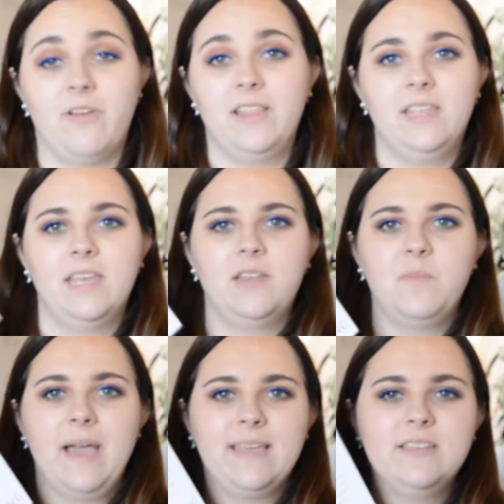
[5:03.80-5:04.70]
finally getting
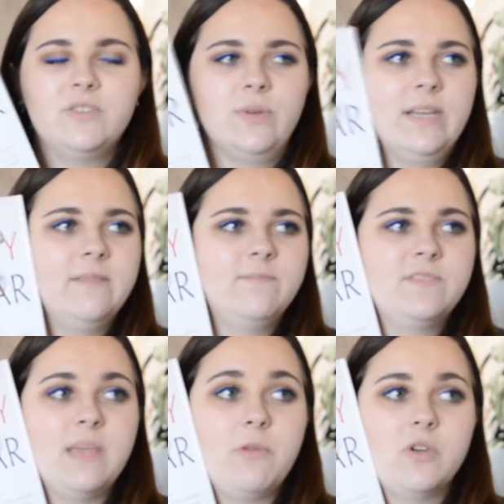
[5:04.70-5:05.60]
back into it.
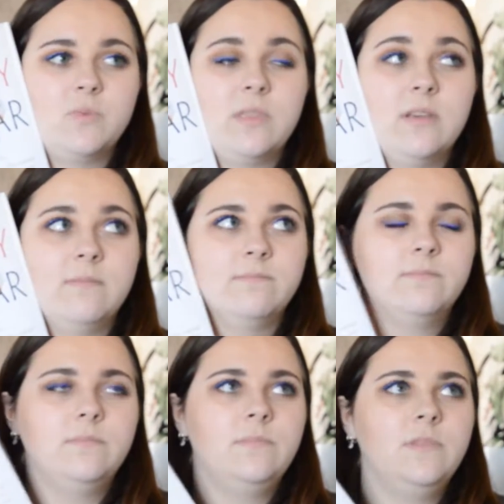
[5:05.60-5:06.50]
Same goes with the
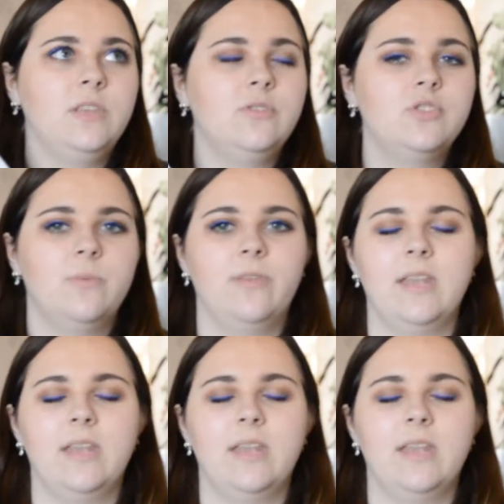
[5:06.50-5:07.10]
YouTube